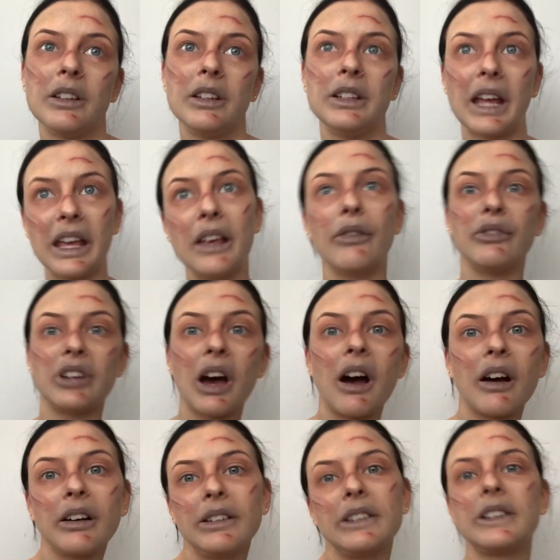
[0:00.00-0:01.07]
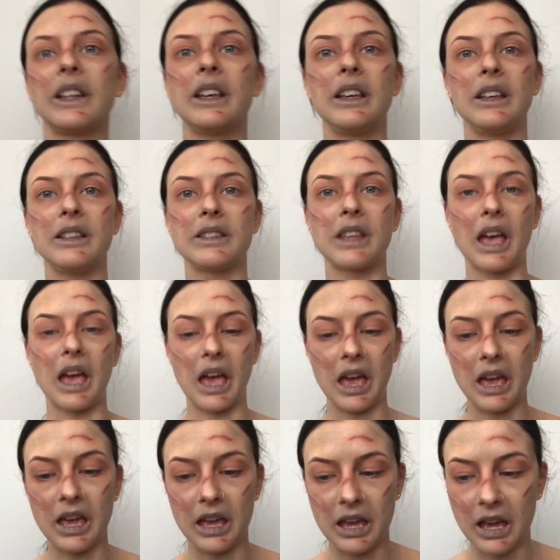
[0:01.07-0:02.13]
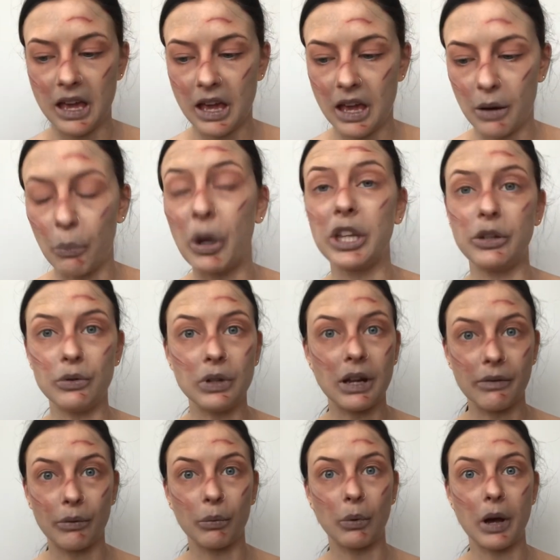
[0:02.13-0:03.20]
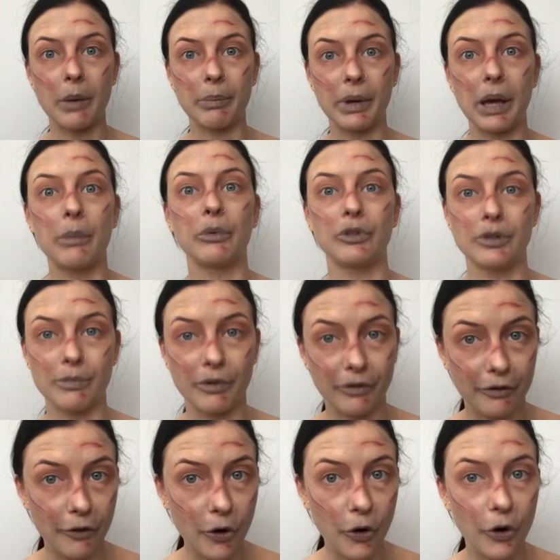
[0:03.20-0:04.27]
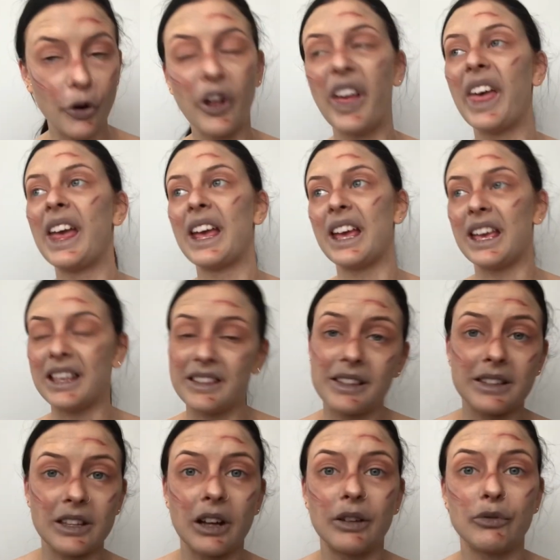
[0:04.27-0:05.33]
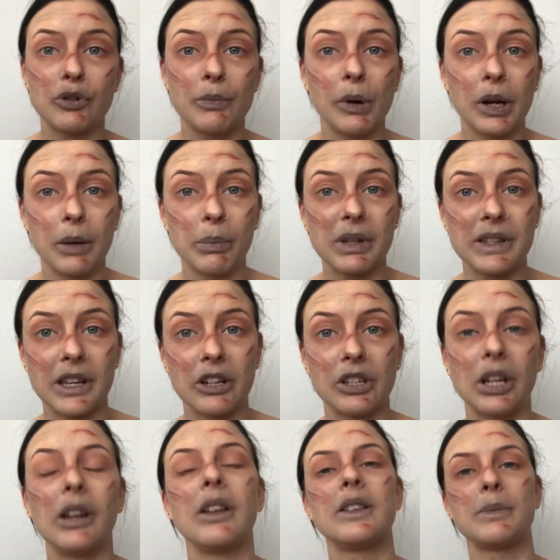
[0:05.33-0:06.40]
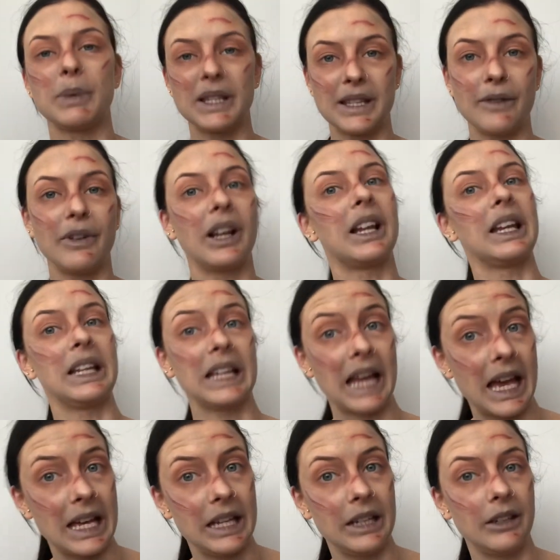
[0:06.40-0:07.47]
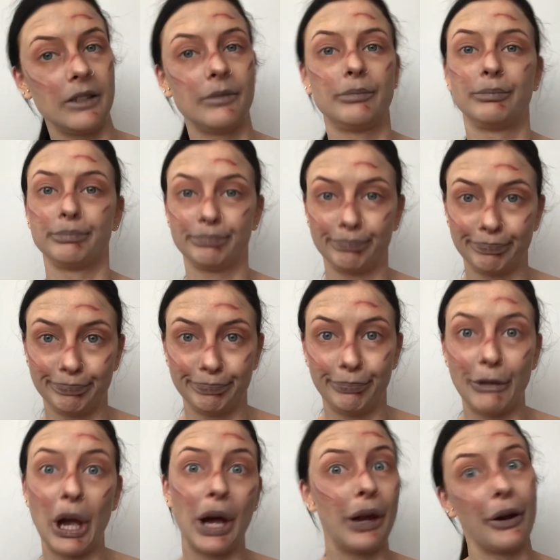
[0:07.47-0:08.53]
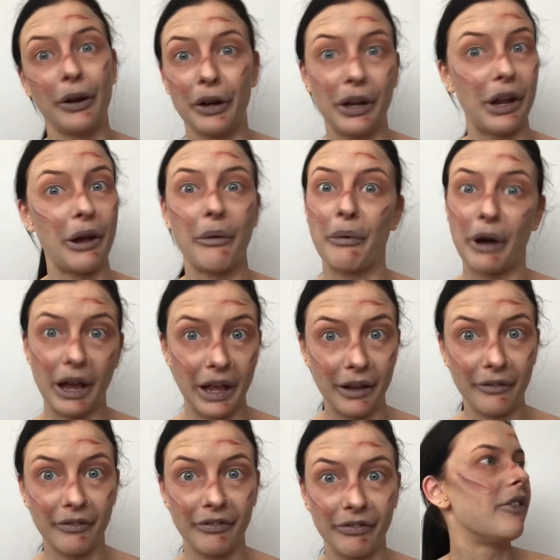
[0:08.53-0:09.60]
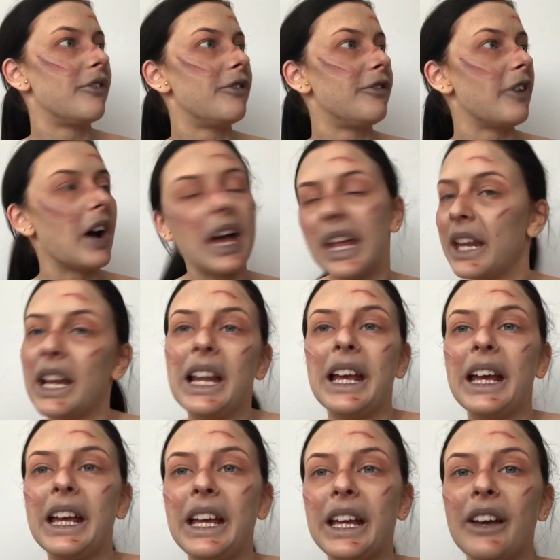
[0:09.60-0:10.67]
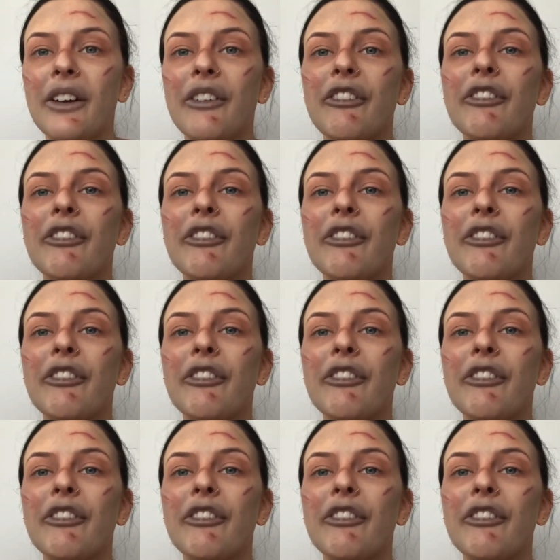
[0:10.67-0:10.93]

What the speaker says: native tongues is when you never were be able to before, is a sign of demonic possession, and specifically Latin. I don't know why. Finally,